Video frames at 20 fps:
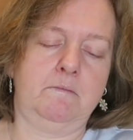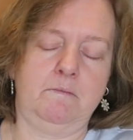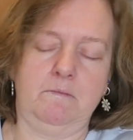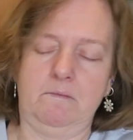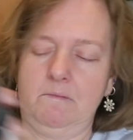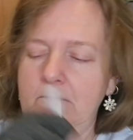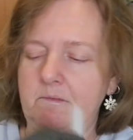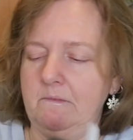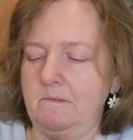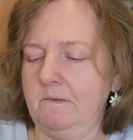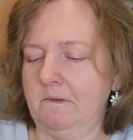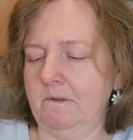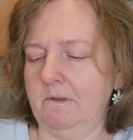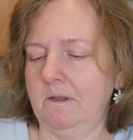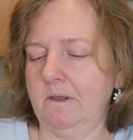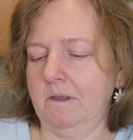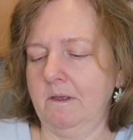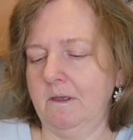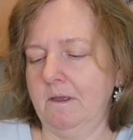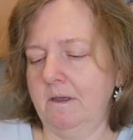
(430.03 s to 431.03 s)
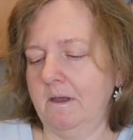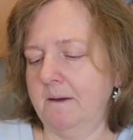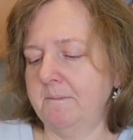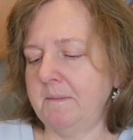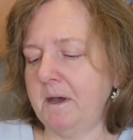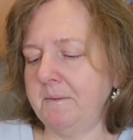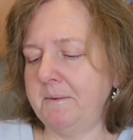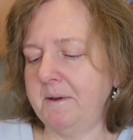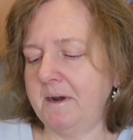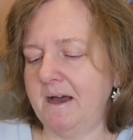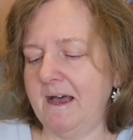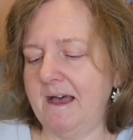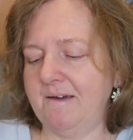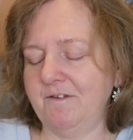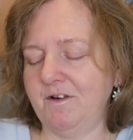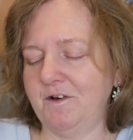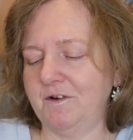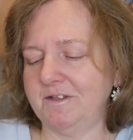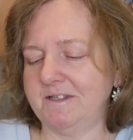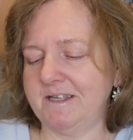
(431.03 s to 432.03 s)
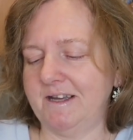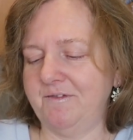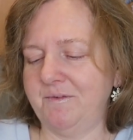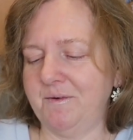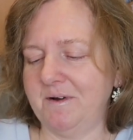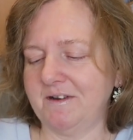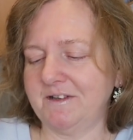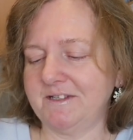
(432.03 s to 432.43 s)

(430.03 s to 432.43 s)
I'm hoping I haven't got a duff one,